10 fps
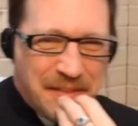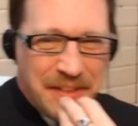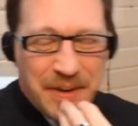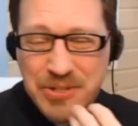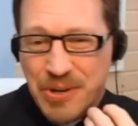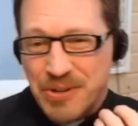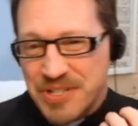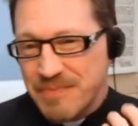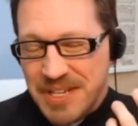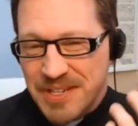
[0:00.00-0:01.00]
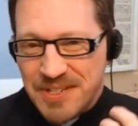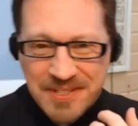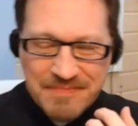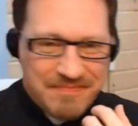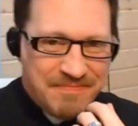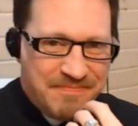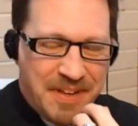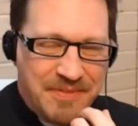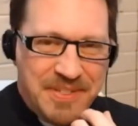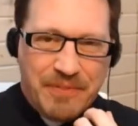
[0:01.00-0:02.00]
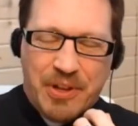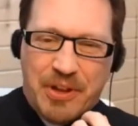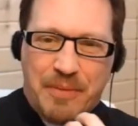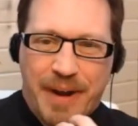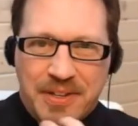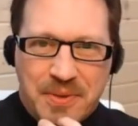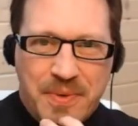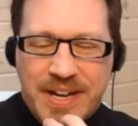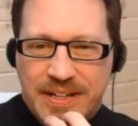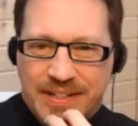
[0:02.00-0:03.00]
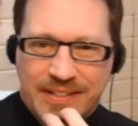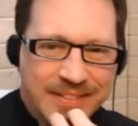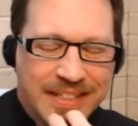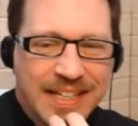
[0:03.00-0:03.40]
the nearest church to me is several hundred miles away, and